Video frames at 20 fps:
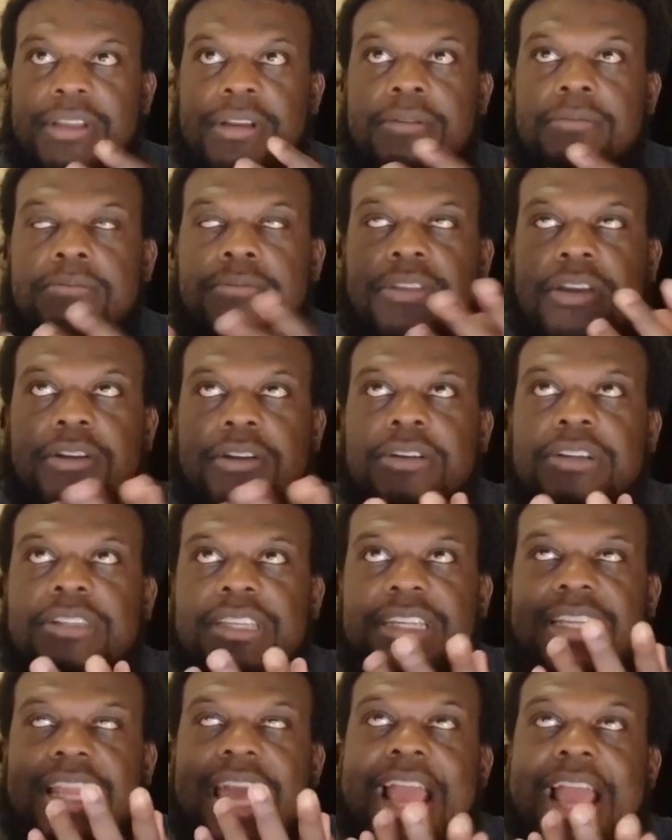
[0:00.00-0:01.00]
there is
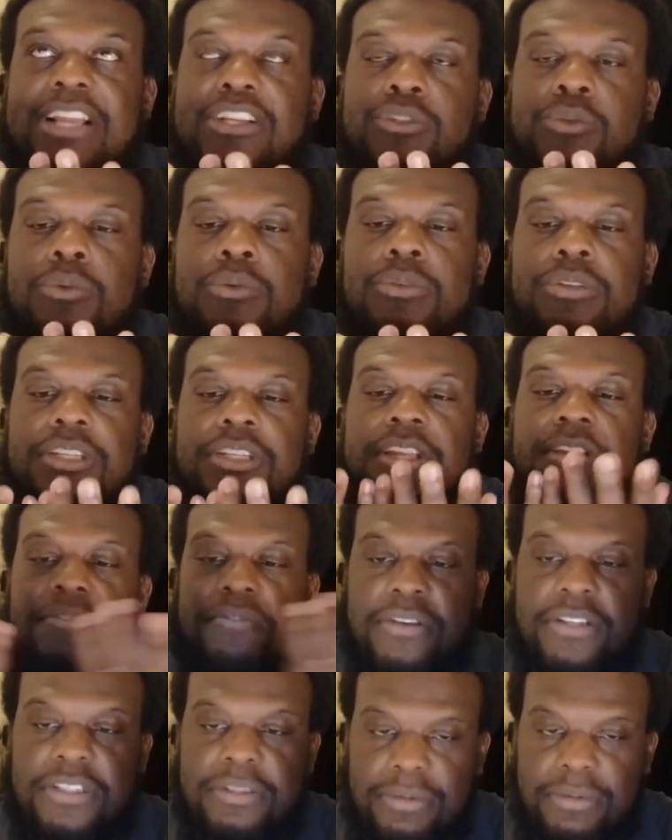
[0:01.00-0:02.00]
an actual
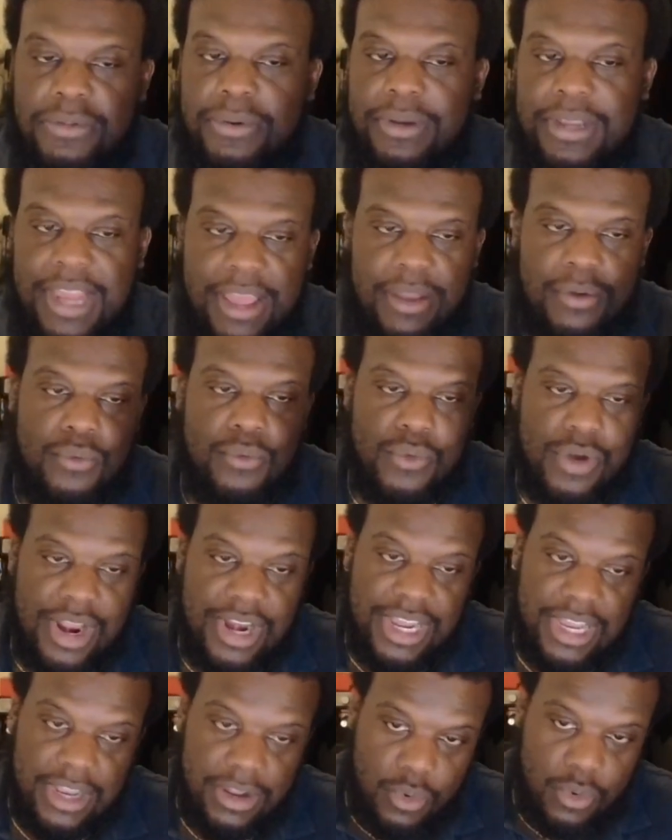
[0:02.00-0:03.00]
difference between a
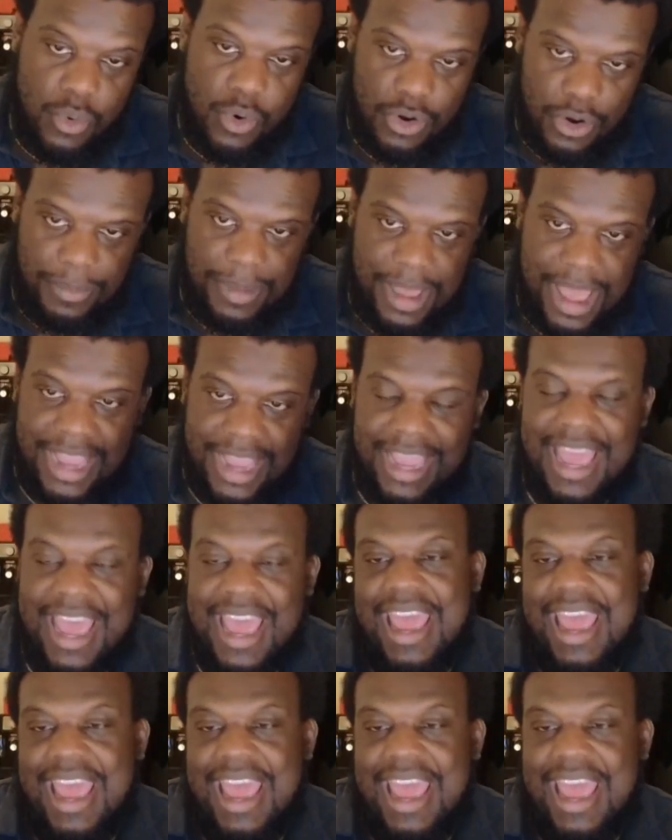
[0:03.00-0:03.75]
running quarterback